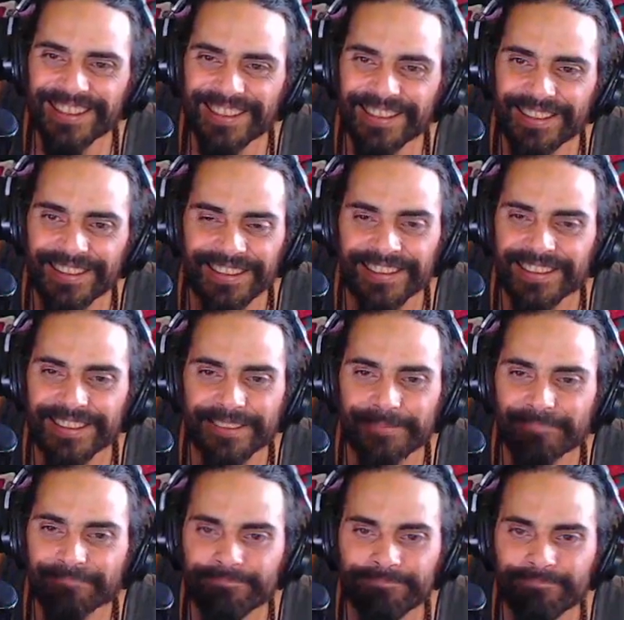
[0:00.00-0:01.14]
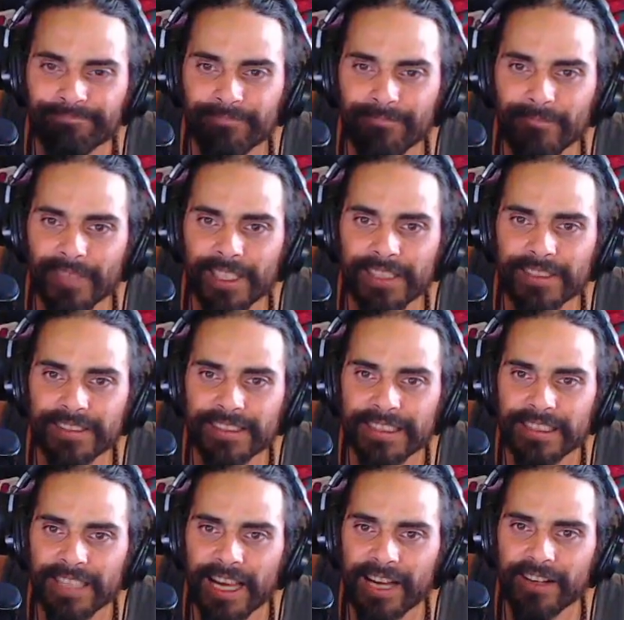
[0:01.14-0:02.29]
Ah. Let's
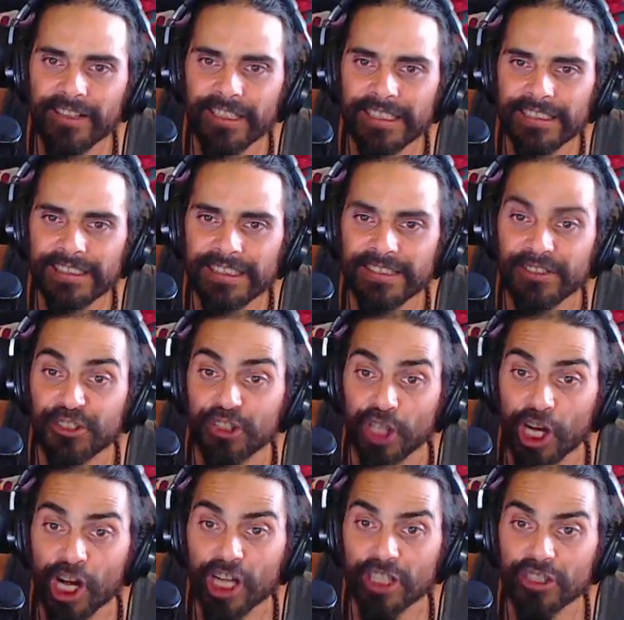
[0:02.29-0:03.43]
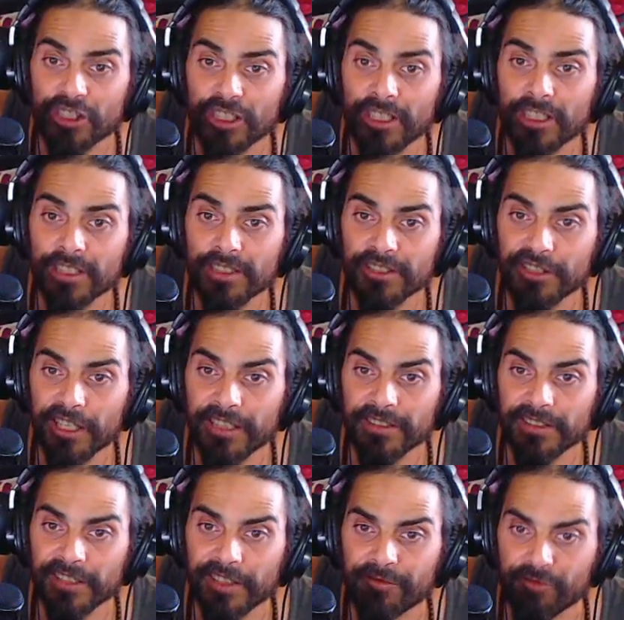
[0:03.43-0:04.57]
see. Eric says Jaws. Jen
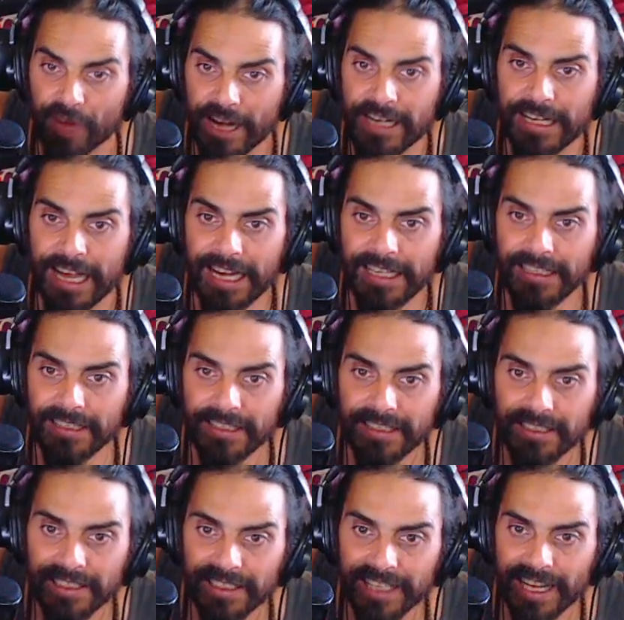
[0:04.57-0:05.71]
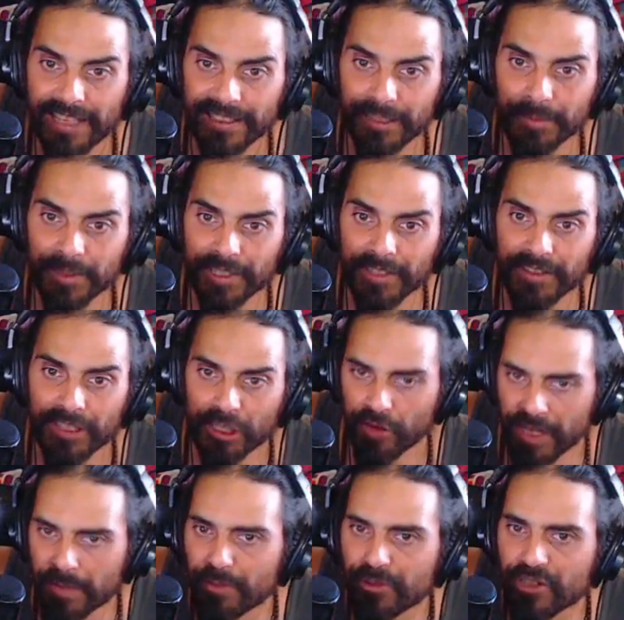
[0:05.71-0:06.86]
said Fright Night. Caleb said The
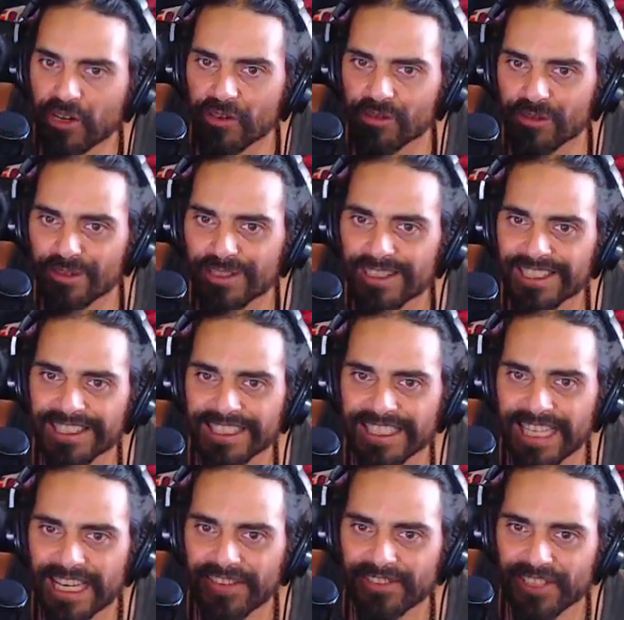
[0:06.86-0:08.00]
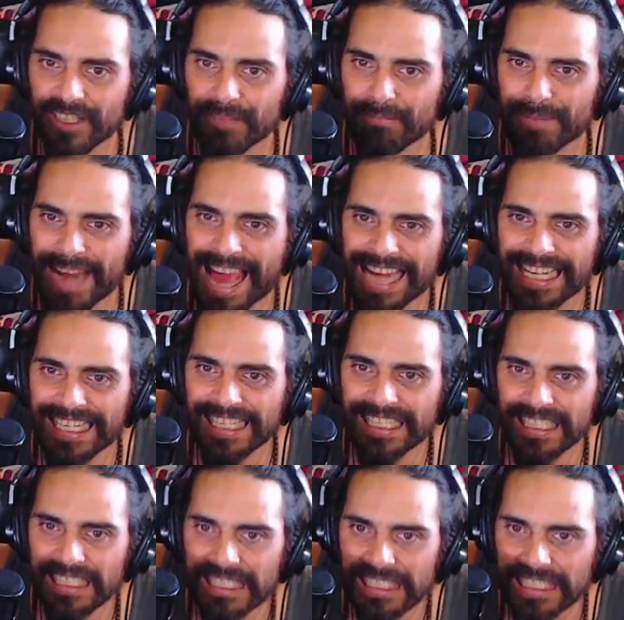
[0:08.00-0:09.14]
Creepshow. Dave said Black
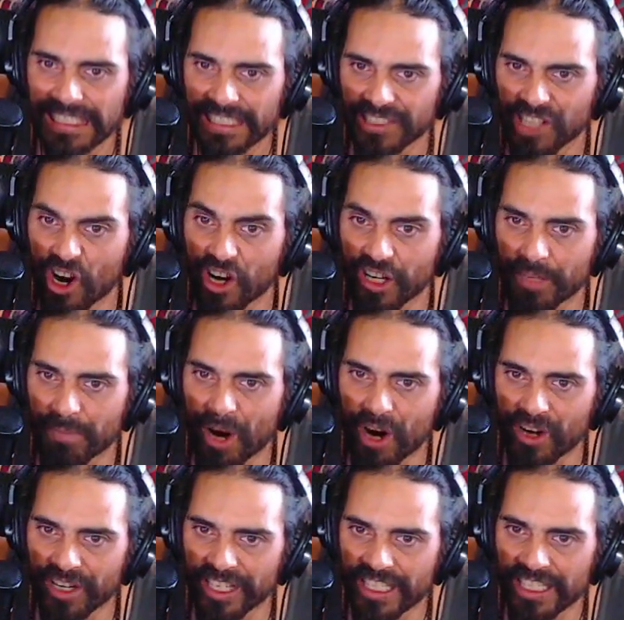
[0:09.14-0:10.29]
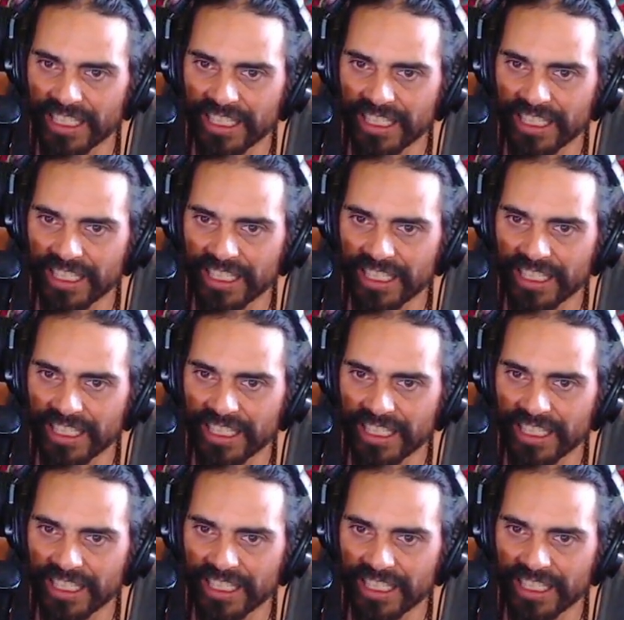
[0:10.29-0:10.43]
Yard Party.